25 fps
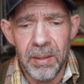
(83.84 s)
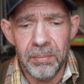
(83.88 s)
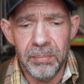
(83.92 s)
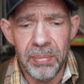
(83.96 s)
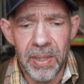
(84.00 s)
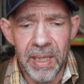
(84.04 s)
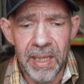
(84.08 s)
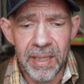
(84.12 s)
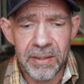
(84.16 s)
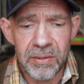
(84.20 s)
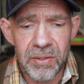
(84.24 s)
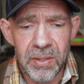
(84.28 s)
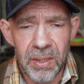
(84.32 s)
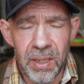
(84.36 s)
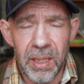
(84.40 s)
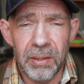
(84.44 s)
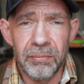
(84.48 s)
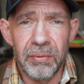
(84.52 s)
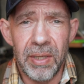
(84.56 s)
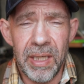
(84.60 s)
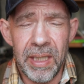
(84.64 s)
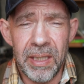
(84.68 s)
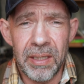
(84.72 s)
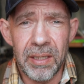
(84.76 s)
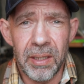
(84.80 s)
but I
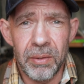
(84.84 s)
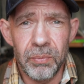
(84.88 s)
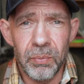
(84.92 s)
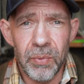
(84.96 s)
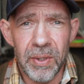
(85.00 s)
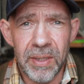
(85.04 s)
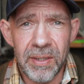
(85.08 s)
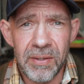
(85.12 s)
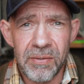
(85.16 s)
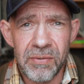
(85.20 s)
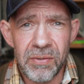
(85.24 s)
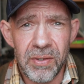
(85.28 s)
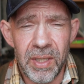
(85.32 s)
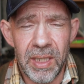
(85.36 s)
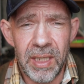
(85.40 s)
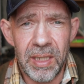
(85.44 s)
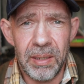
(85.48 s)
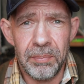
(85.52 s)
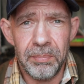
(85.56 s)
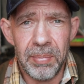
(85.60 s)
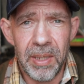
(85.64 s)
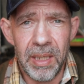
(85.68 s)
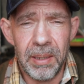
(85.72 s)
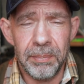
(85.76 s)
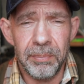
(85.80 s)
really don't want to
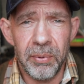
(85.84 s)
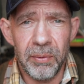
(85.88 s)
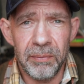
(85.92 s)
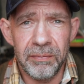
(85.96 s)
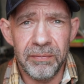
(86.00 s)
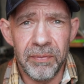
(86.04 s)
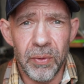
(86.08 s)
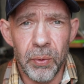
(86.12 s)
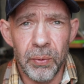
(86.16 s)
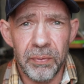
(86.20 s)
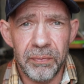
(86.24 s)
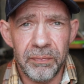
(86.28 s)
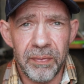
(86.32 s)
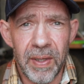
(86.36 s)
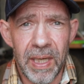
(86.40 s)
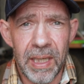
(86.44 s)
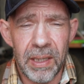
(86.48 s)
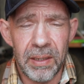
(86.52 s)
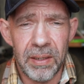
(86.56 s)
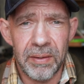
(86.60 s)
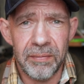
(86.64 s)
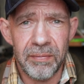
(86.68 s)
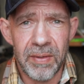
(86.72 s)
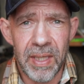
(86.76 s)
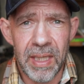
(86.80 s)
see people fall
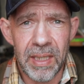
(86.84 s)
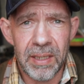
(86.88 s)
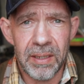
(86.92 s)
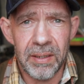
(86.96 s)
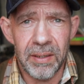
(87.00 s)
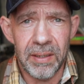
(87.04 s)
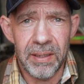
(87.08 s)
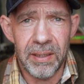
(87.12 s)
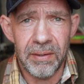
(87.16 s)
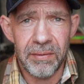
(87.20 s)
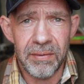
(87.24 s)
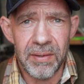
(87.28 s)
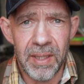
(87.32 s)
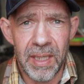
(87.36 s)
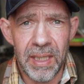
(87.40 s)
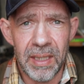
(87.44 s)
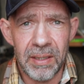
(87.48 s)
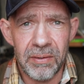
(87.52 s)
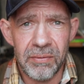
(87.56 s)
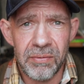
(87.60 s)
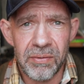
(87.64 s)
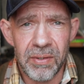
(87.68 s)
foul of that kind of thing.